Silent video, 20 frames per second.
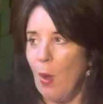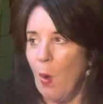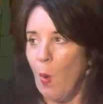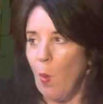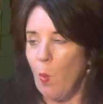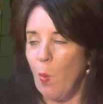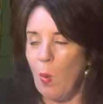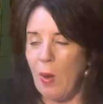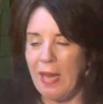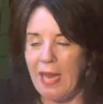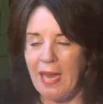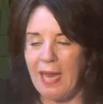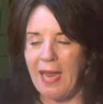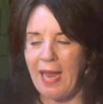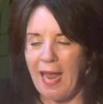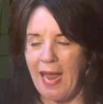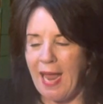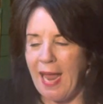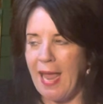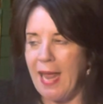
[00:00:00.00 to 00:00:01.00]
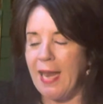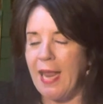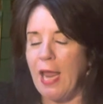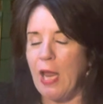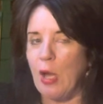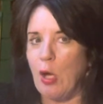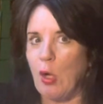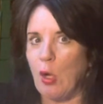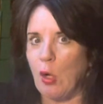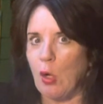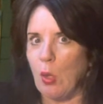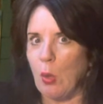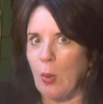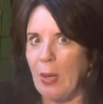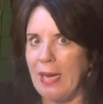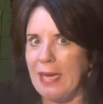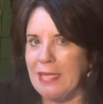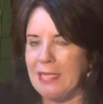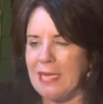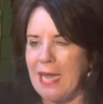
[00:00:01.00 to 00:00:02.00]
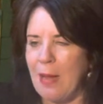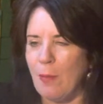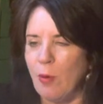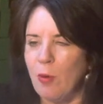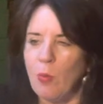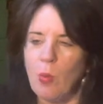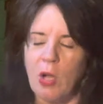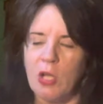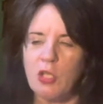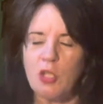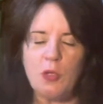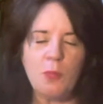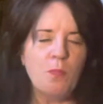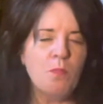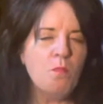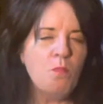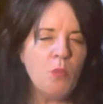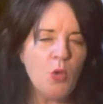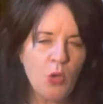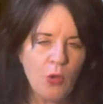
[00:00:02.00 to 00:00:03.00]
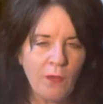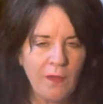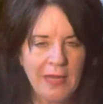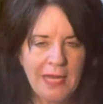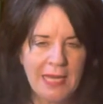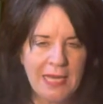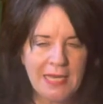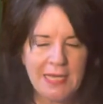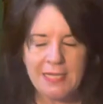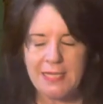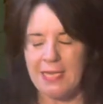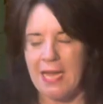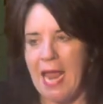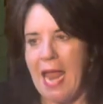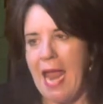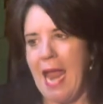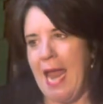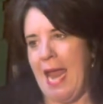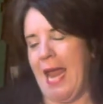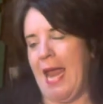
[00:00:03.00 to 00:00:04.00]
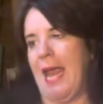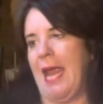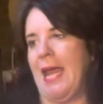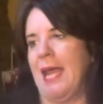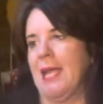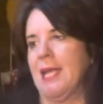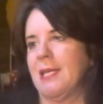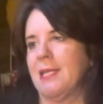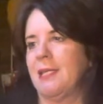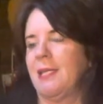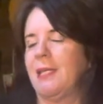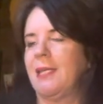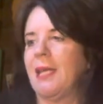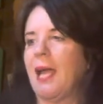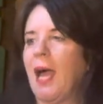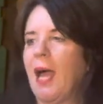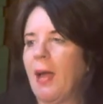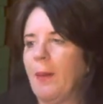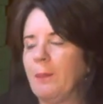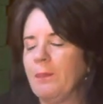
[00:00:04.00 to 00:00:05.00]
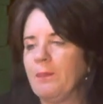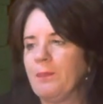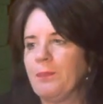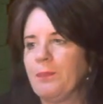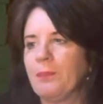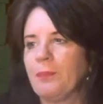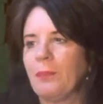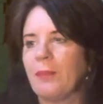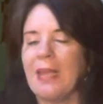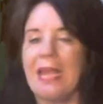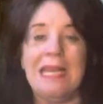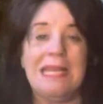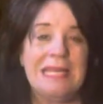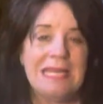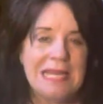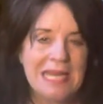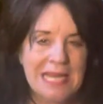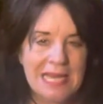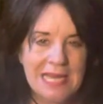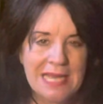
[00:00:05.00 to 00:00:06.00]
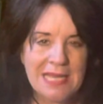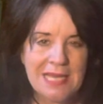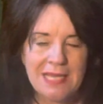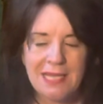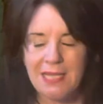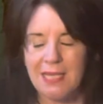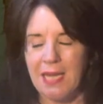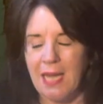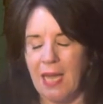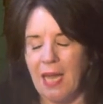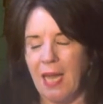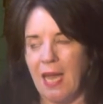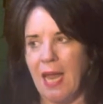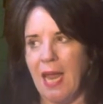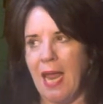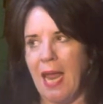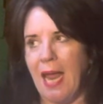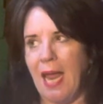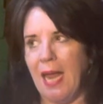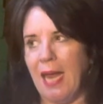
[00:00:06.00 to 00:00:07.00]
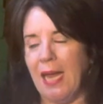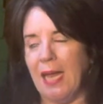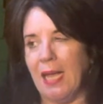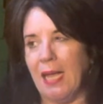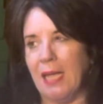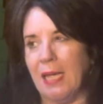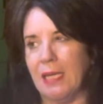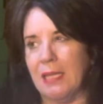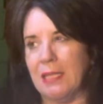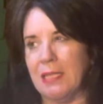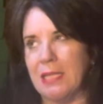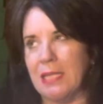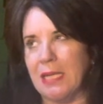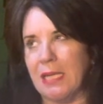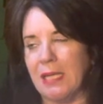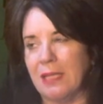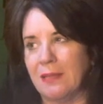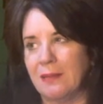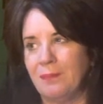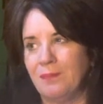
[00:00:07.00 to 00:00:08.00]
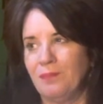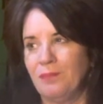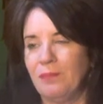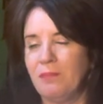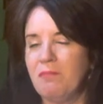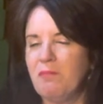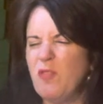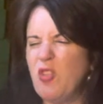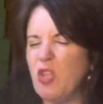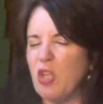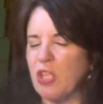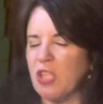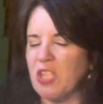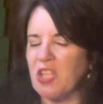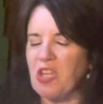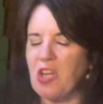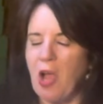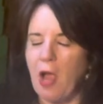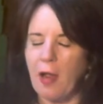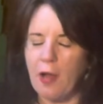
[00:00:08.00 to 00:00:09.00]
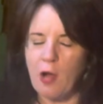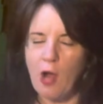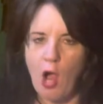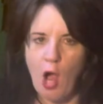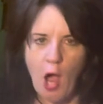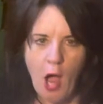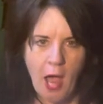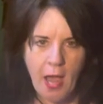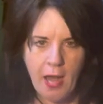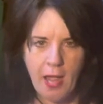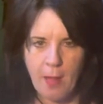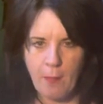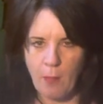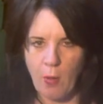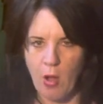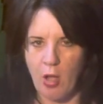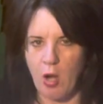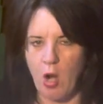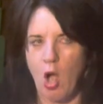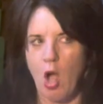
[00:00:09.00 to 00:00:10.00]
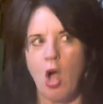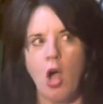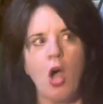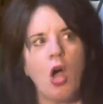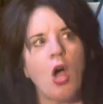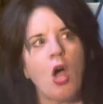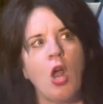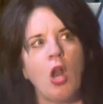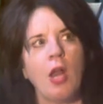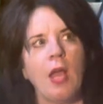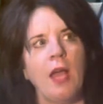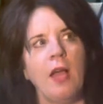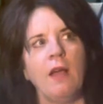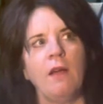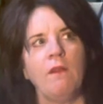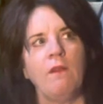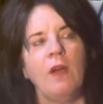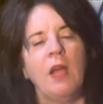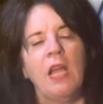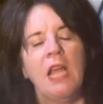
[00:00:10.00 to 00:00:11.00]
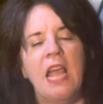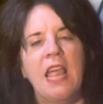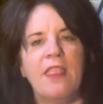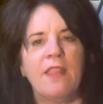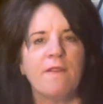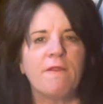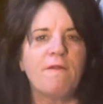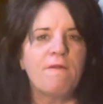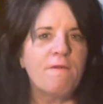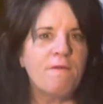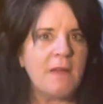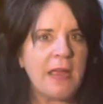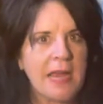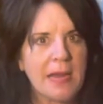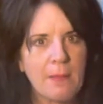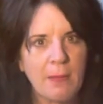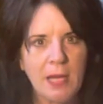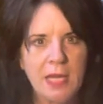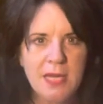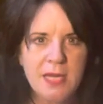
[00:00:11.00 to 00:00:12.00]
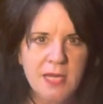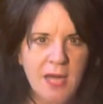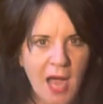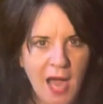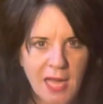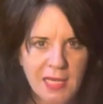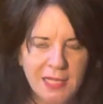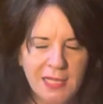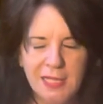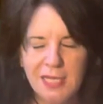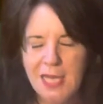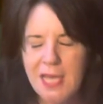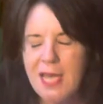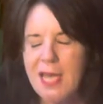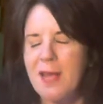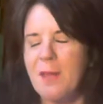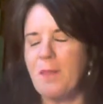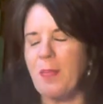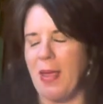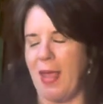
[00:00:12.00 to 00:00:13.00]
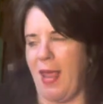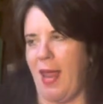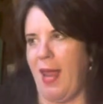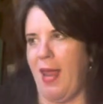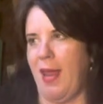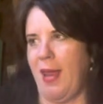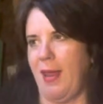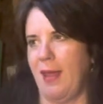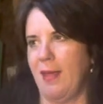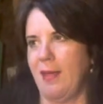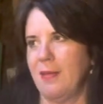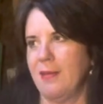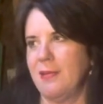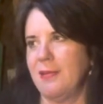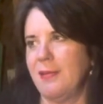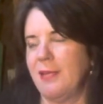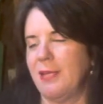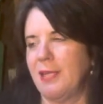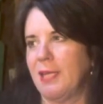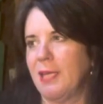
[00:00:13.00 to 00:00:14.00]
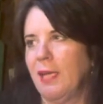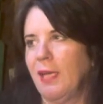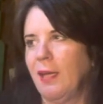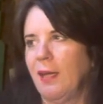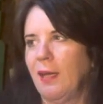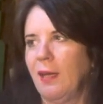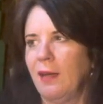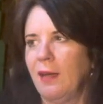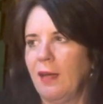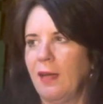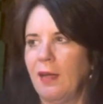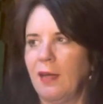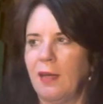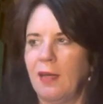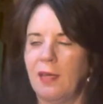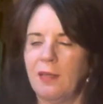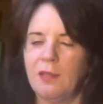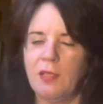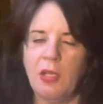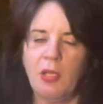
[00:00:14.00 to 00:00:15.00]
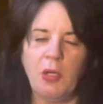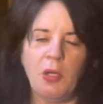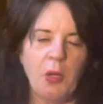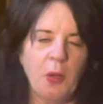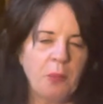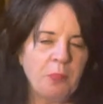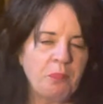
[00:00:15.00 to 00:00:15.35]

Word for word: We had a great time. We watched movies and um, knit and just got caught up on all of the family gossip and, you know,